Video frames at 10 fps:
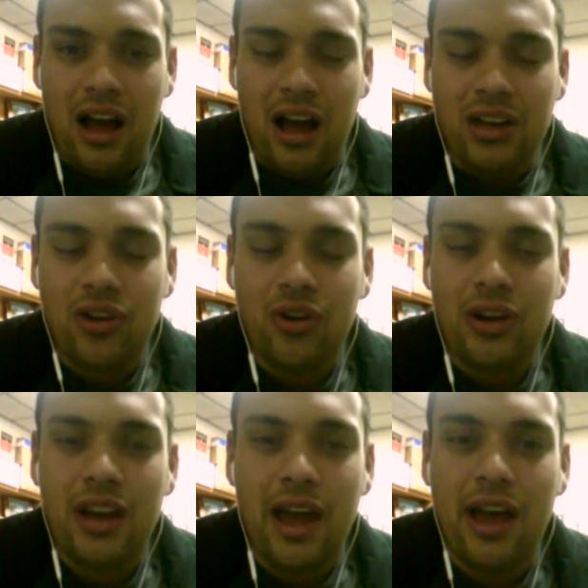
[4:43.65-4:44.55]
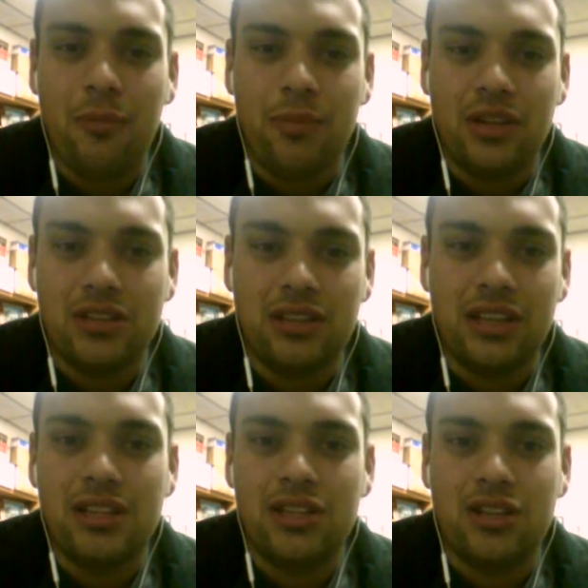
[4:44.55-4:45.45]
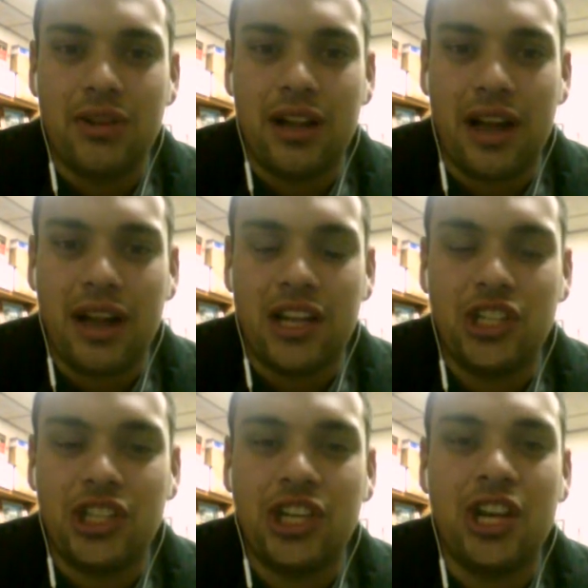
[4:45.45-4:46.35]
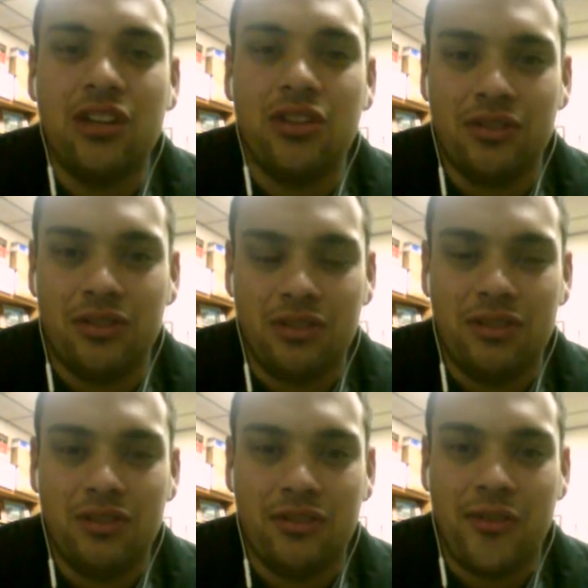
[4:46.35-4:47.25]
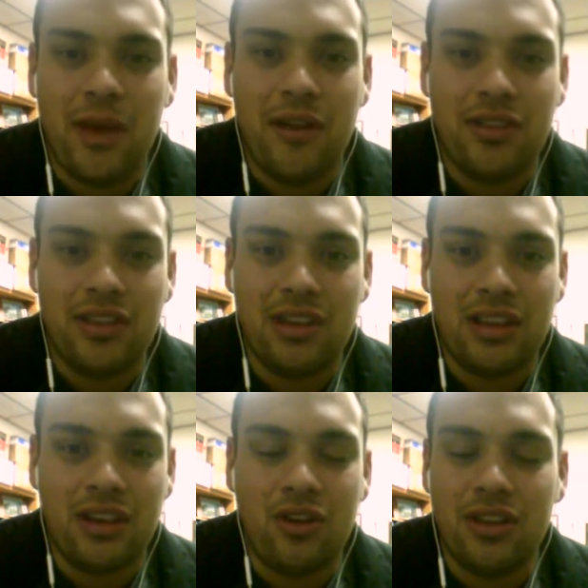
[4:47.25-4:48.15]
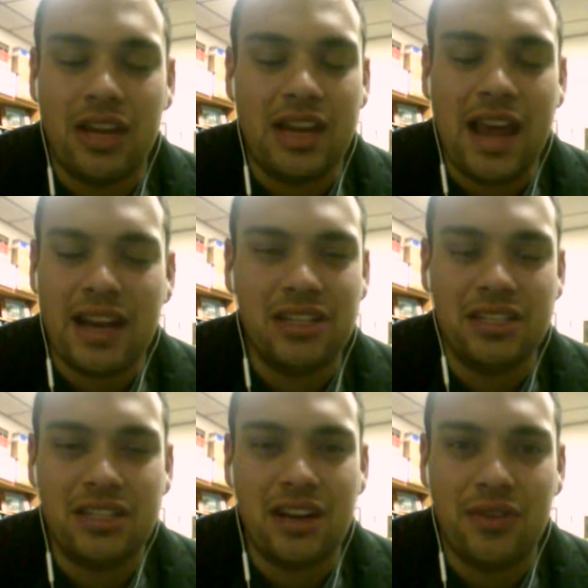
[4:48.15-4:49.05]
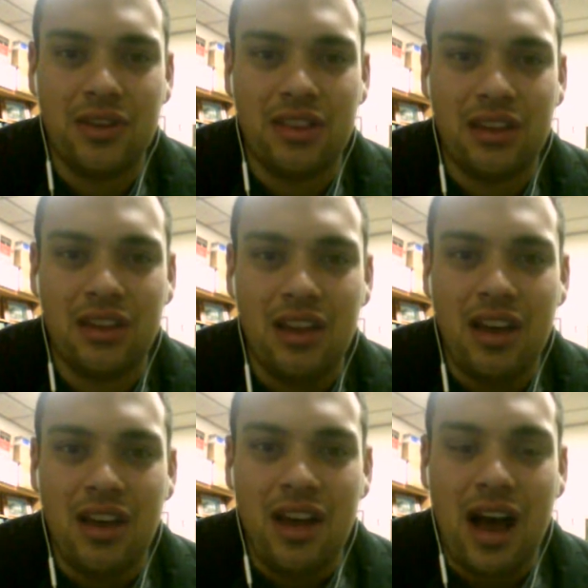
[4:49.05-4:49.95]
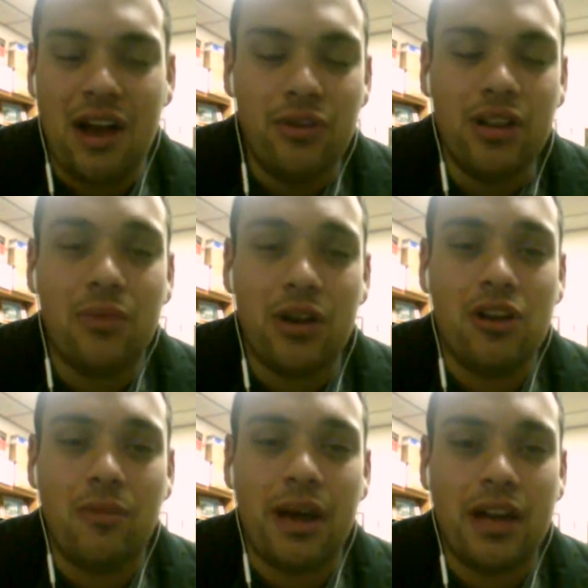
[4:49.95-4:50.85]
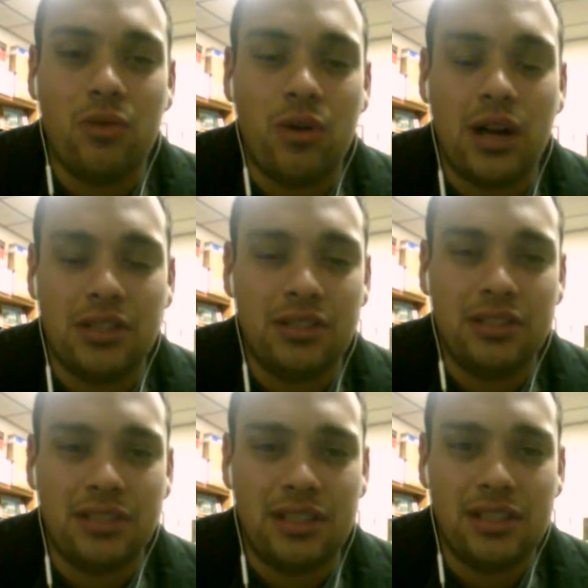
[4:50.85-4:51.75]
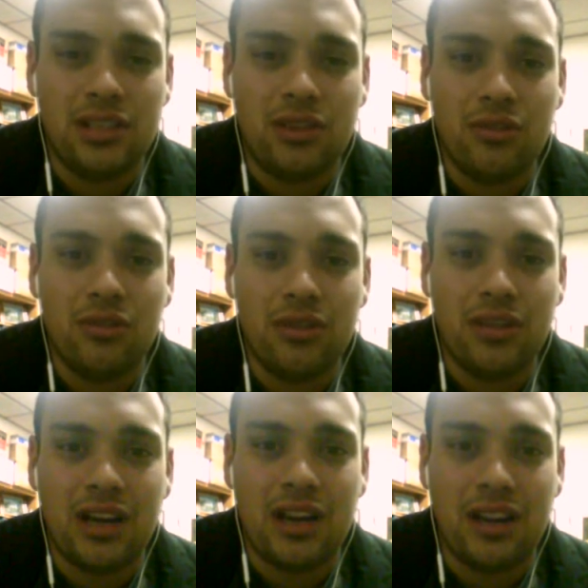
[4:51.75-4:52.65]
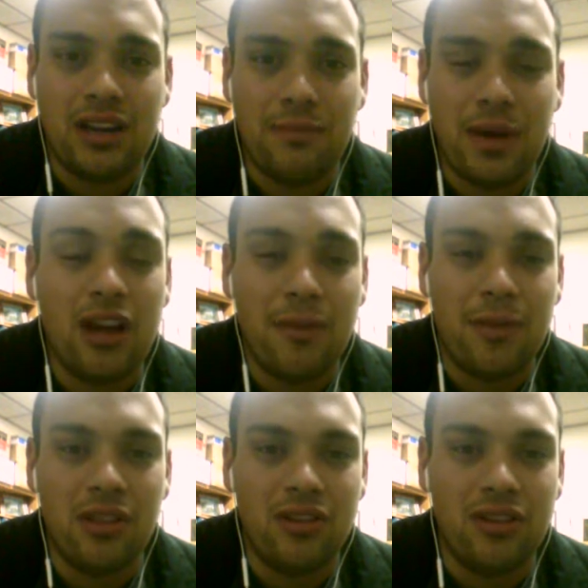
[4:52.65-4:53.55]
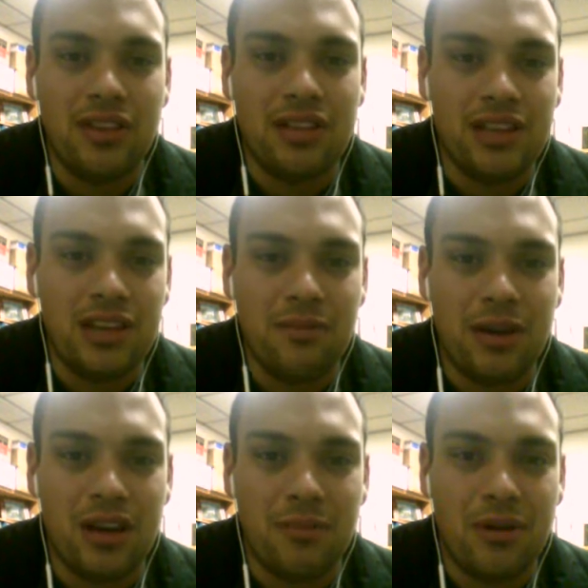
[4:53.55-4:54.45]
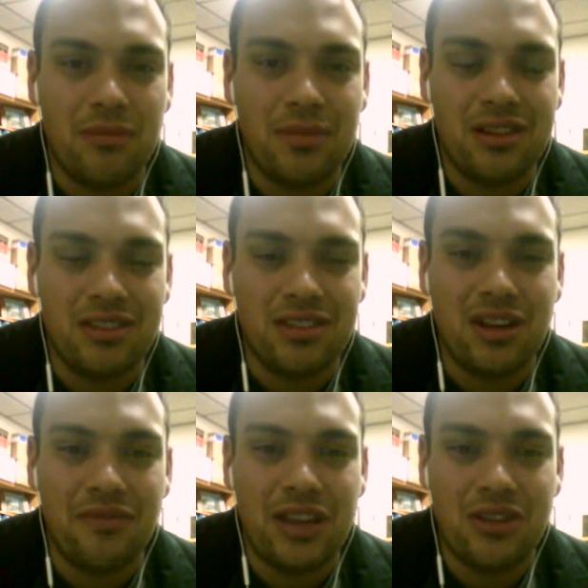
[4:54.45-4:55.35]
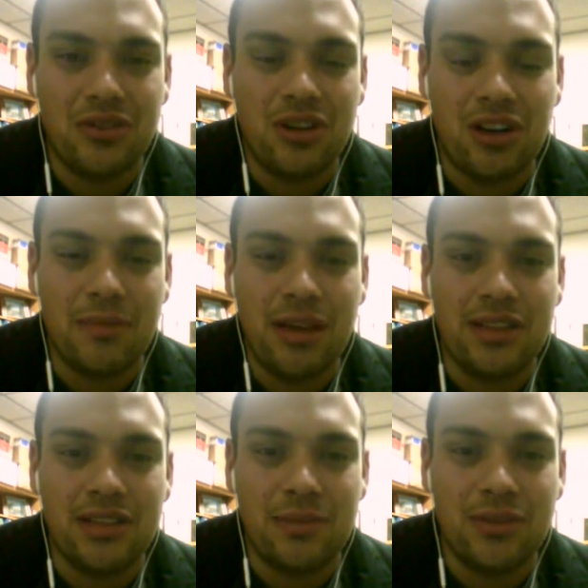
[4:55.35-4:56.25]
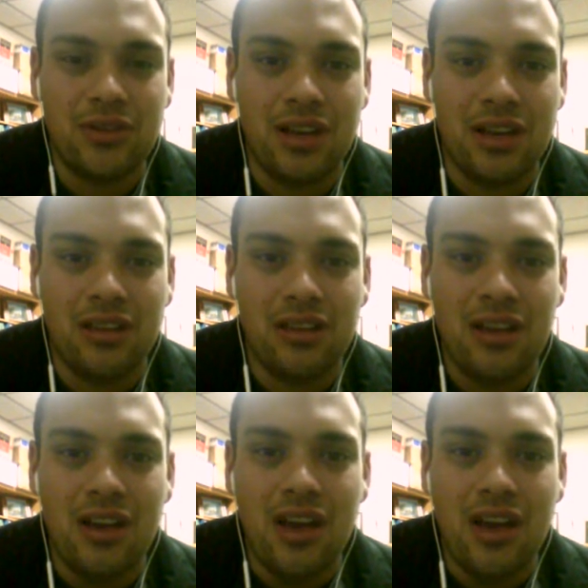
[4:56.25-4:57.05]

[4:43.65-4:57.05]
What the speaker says: I couldn't help but just listen to it. I got chills from everything, like all the connections and everything. I really want to go back and watch it season through to kind of like pick up on little things I didn't pick up on, because stuff that he was talking about in this episode, like the